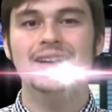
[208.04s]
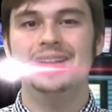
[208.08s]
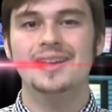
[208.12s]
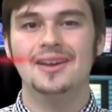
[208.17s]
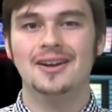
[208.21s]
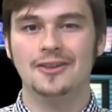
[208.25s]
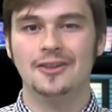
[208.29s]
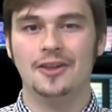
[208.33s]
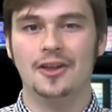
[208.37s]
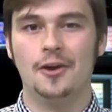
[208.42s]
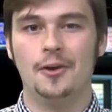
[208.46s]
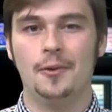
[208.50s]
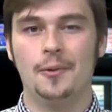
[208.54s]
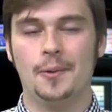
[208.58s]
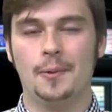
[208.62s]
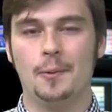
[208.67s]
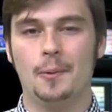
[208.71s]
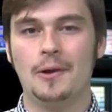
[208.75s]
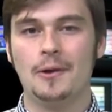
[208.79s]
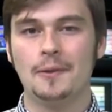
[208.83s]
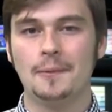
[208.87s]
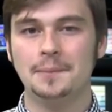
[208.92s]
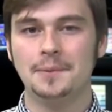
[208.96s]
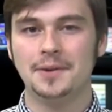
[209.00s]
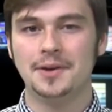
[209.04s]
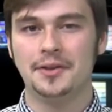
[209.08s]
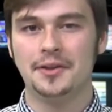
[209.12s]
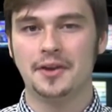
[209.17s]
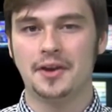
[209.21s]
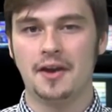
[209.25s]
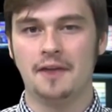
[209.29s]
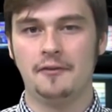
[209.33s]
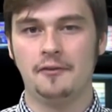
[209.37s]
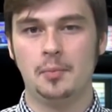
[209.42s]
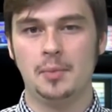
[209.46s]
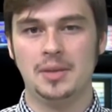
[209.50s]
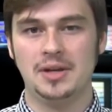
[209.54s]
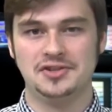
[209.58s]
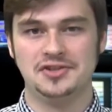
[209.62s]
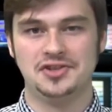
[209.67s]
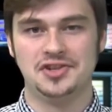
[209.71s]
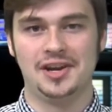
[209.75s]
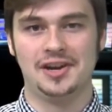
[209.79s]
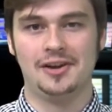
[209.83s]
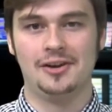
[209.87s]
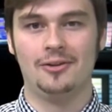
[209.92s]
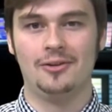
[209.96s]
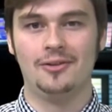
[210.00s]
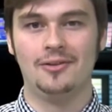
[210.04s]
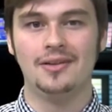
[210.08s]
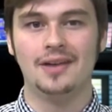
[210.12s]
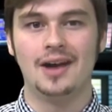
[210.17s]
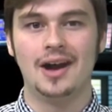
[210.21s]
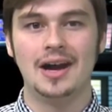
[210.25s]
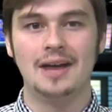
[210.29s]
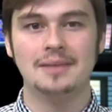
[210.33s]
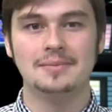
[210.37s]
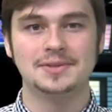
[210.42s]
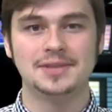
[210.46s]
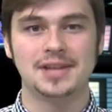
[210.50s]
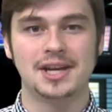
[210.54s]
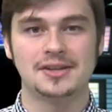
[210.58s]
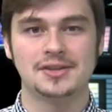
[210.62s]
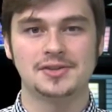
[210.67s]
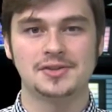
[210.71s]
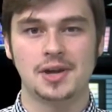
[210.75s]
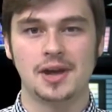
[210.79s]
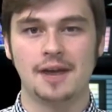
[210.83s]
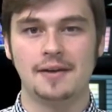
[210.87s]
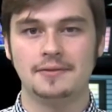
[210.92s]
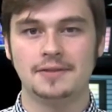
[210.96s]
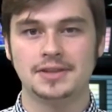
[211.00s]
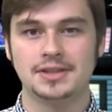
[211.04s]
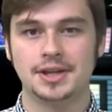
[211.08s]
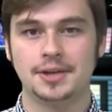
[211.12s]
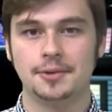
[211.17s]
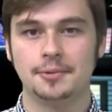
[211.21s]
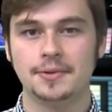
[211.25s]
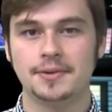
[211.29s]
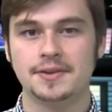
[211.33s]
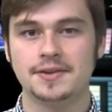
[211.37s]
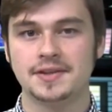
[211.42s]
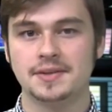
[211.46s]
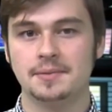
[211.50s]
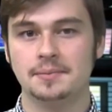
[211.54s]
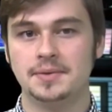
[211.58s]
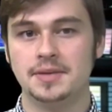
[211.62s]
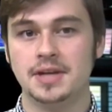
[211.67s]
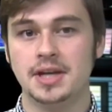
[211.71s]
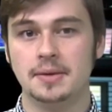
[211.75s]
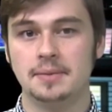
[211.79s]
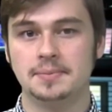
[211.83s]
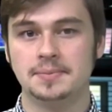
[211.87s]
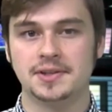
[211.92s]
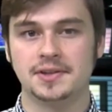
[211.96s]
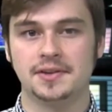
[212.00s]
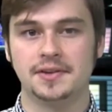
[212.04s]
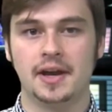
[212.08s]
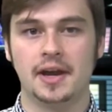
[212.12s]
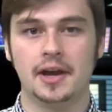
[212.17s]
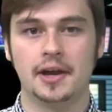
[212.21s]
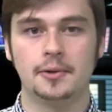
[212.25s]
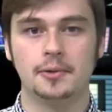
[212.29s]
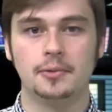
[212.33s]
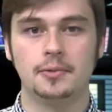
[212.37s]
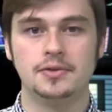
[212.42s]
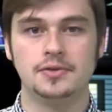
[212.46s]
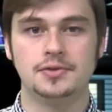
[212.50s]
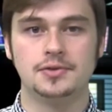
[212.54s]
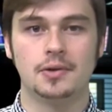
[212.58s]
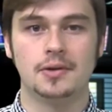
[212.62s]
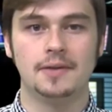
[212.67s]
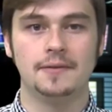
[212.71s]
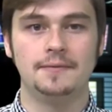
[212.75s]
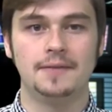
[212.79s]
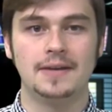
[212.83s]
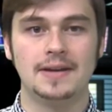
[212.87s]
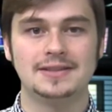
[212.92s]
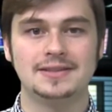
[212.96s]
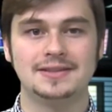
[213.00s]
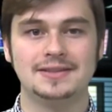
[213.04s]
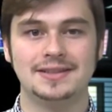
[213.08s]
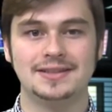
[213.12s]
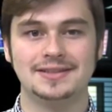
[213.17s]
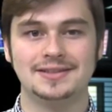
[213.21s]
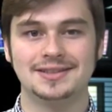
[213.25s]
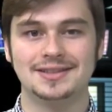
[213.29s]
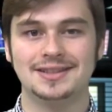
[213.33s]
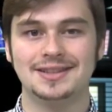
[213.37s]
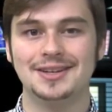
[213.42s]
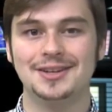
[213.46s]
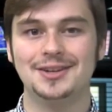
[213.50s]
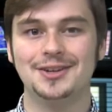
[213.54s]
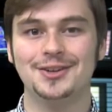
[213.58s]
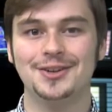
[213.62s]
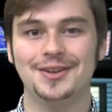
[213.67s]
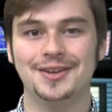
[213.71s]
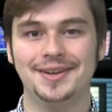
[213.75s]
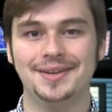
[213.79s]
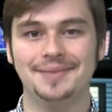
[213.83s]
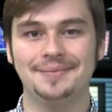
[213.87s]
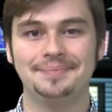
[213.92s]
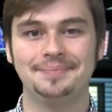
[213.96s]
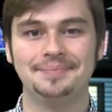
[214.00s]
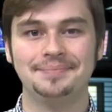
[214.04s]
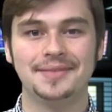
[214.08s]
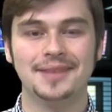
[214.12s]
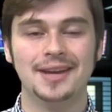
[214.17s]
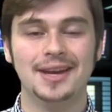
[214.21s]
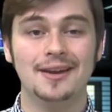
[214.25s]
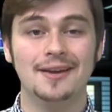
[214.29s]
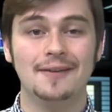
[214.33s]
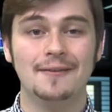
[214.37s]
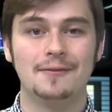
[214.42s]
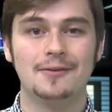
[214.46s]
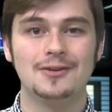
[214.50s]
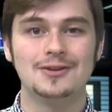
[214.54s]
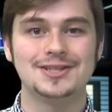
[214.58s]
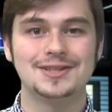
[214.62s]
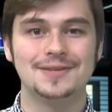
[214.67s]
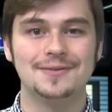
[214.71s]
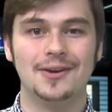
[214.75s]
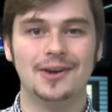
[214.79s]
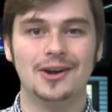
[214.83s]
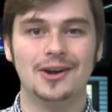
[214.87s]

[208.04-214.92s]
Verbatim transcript: Hello and welcome to the Government Channel. I'm Zach Shrivers here with some tips on how to enjoy fest season legally. First of